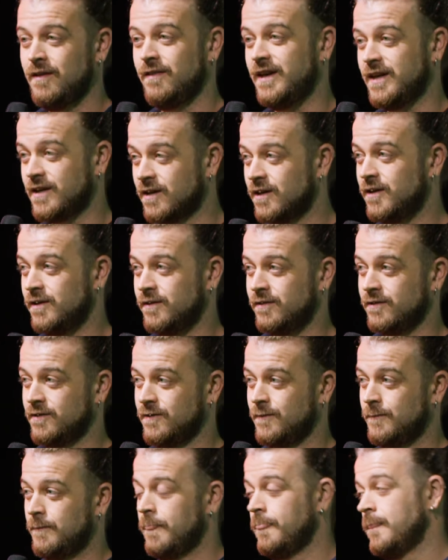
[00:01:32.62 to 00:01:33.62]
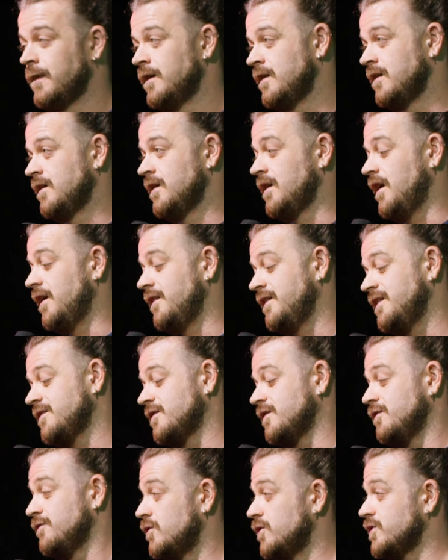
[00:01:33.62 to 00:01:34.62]
they can't. And
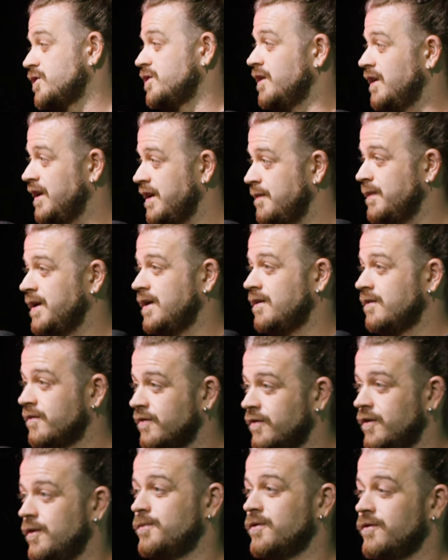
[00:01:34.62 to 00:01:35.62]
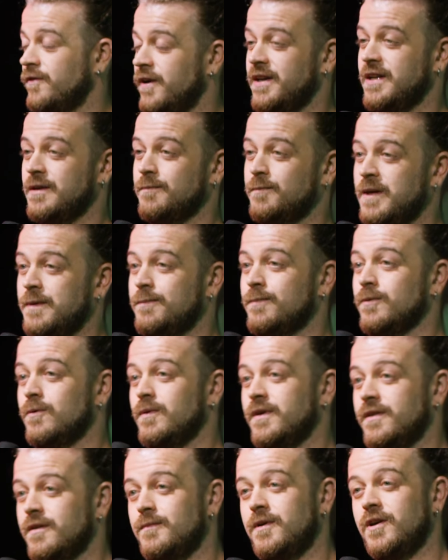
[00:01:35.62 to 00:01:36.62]
this unfortunately means that providing people
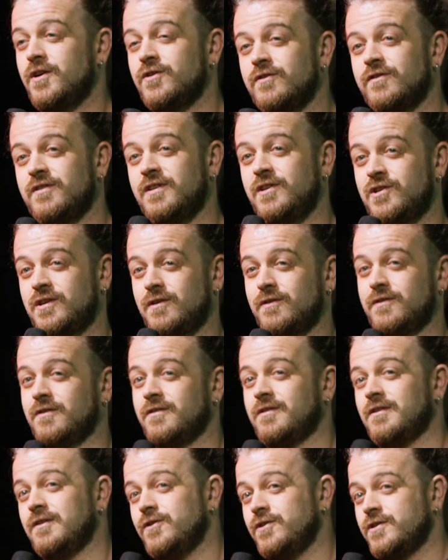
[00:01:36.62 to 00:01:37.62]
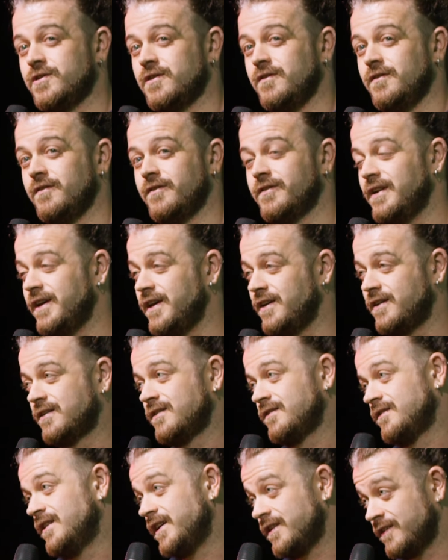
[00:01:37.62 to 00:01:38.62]
with emergency shelter solutions
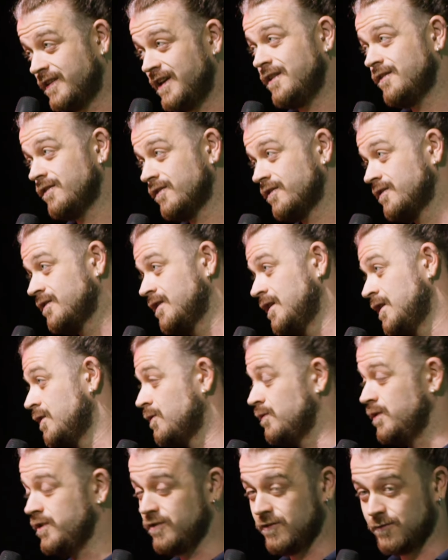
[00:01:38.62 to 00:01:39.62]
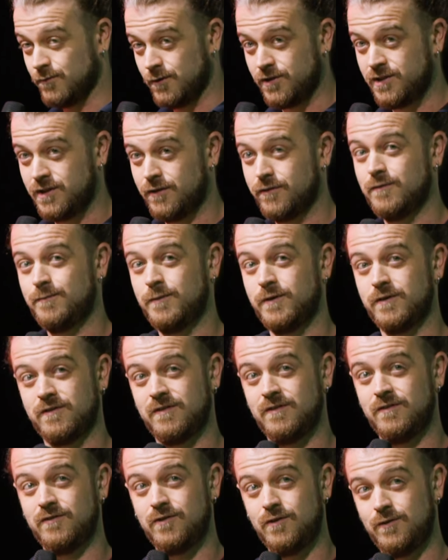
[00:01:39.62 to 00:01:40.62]
like tents, which is what
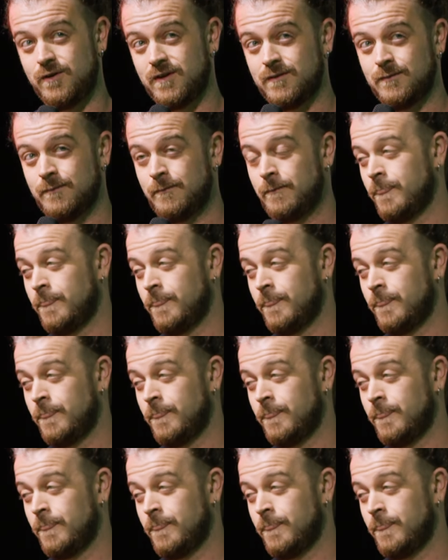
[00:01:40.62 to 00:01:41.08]
ShelterBox is doing,